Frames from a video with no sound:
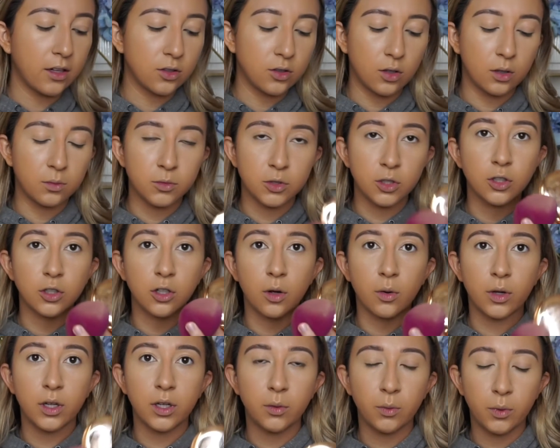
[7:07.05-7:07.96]
So I'm just going to go
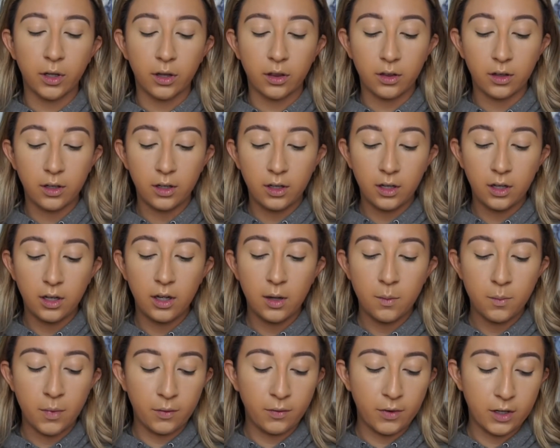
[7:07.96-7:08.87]
in with
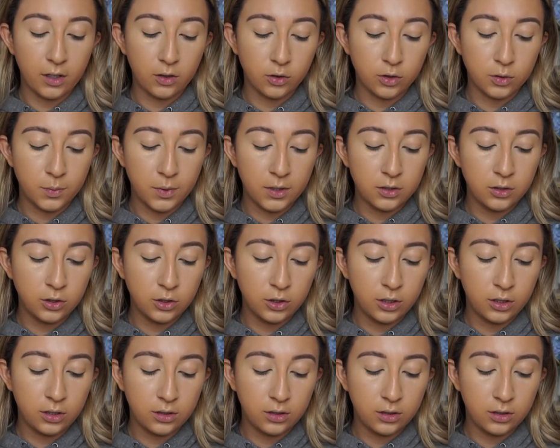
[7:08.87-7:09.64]
my regular sponge